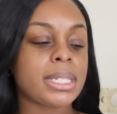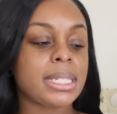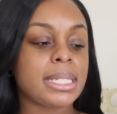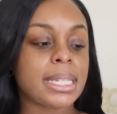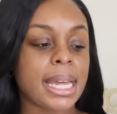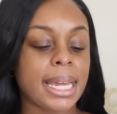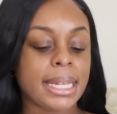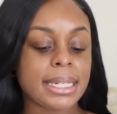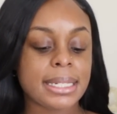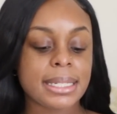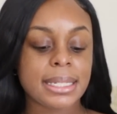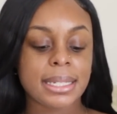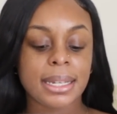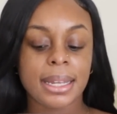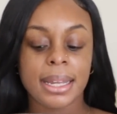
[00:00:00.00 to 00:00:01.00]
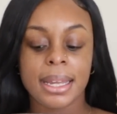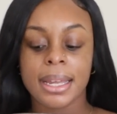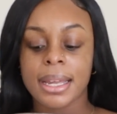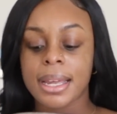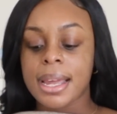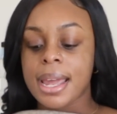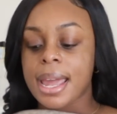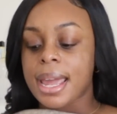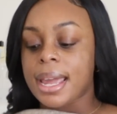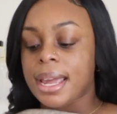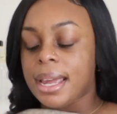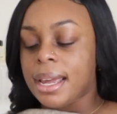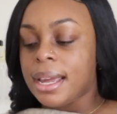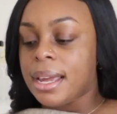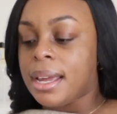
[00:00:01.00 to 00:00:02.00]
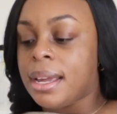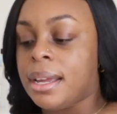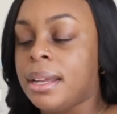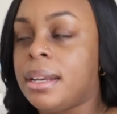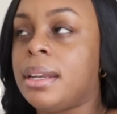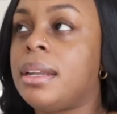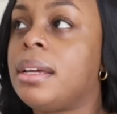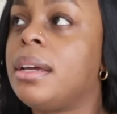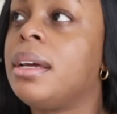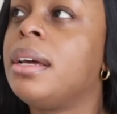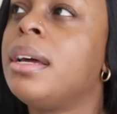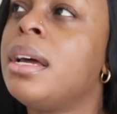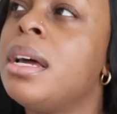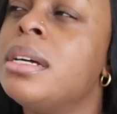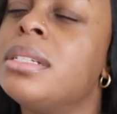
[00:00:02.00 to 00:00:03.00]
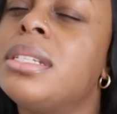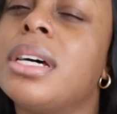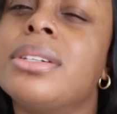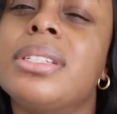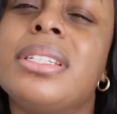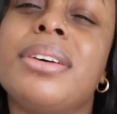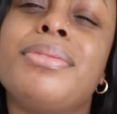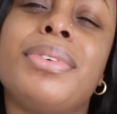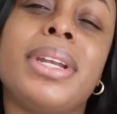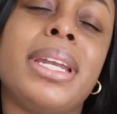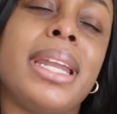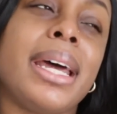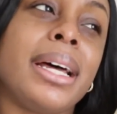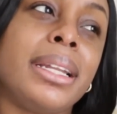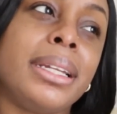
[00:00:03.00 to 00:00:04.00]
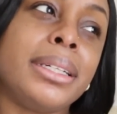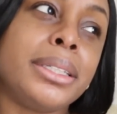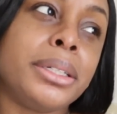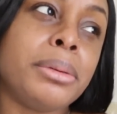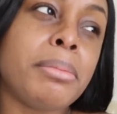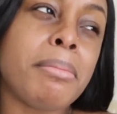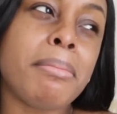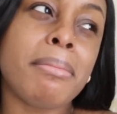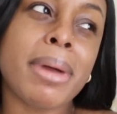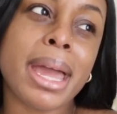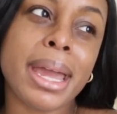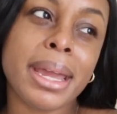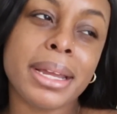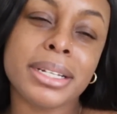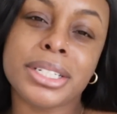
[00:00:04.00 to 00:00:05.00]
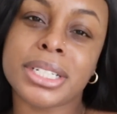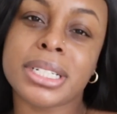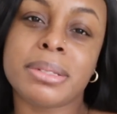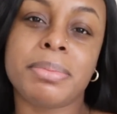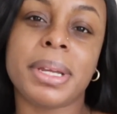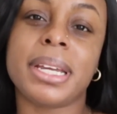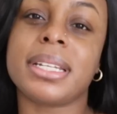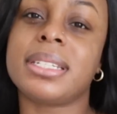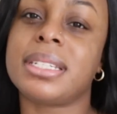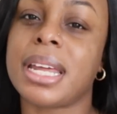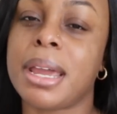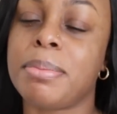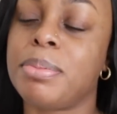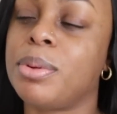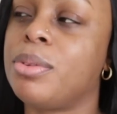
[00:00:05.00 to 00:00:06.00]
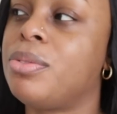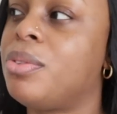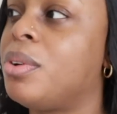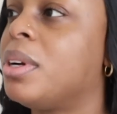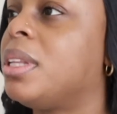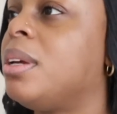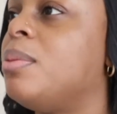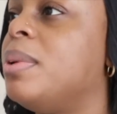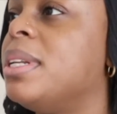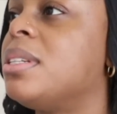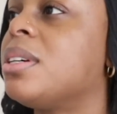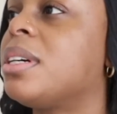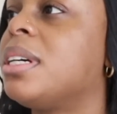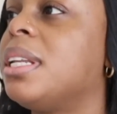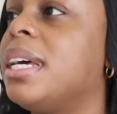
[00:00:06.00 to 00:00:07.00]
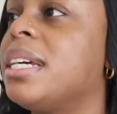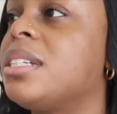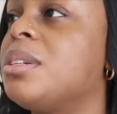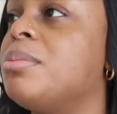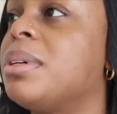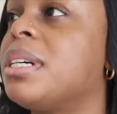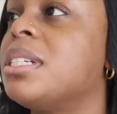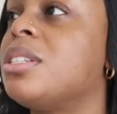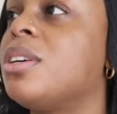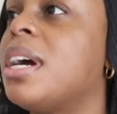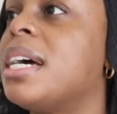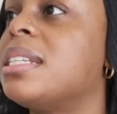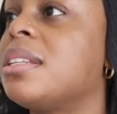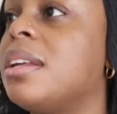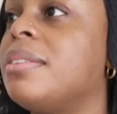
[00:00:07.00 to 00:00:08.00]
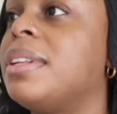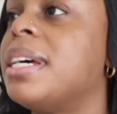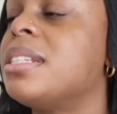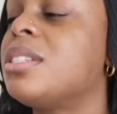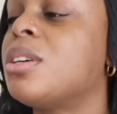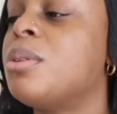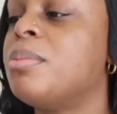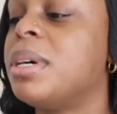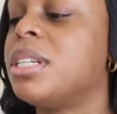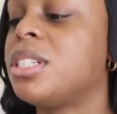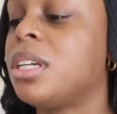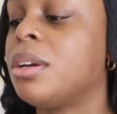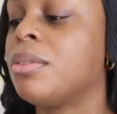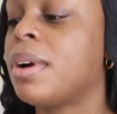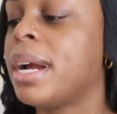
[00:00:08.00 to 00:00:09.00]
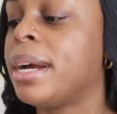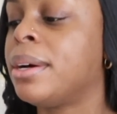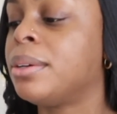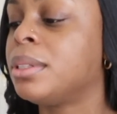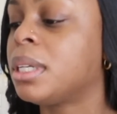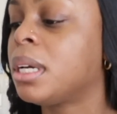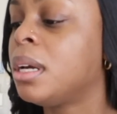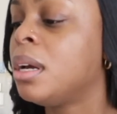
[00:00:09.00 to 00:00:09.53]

scent and toasted vanilla may just be a staple for the winter collection because you guys love that so much year round.